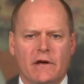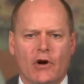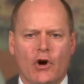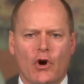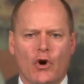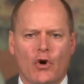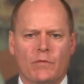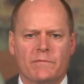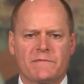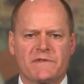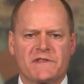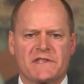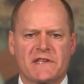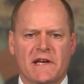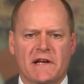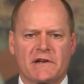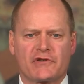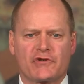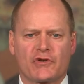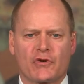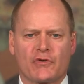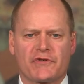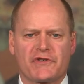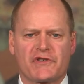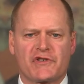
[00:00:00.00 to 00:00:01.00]
The Home
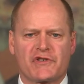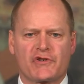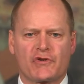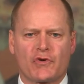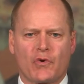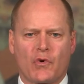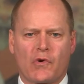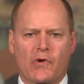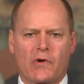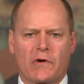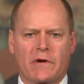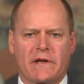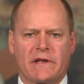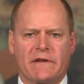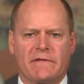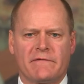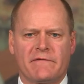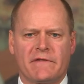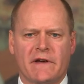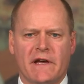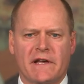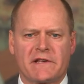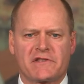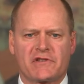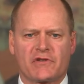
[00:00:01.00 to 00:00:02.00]
Central store
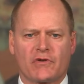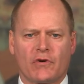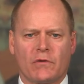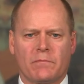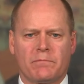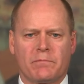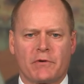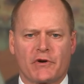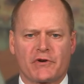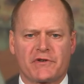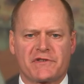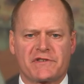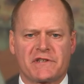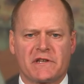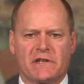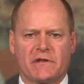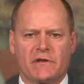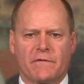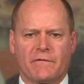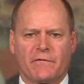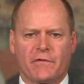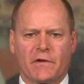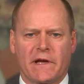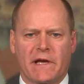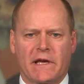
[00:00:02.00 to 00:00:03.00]
in Vestal
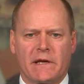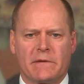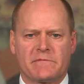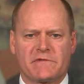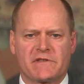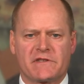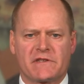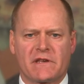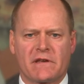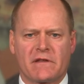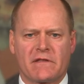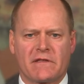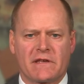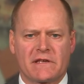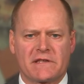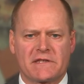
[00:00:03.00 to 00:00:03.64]
burst into flames